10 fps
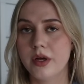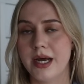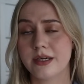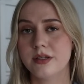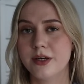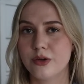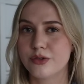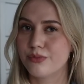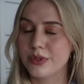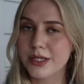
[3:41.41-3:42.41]
It actually goes
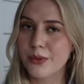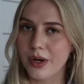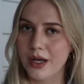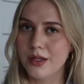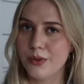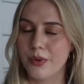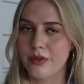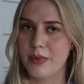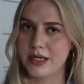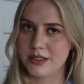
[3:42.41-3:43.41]
really well
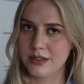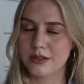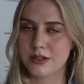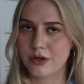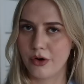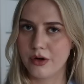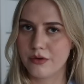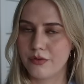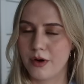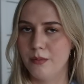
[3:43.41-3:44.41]
with my silk skirt
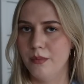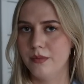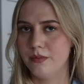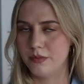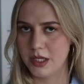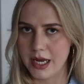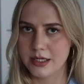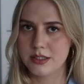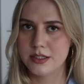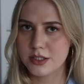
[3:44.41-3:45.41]
from the
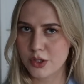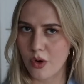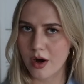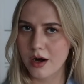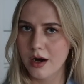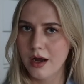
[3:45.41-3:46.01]
Etsy store.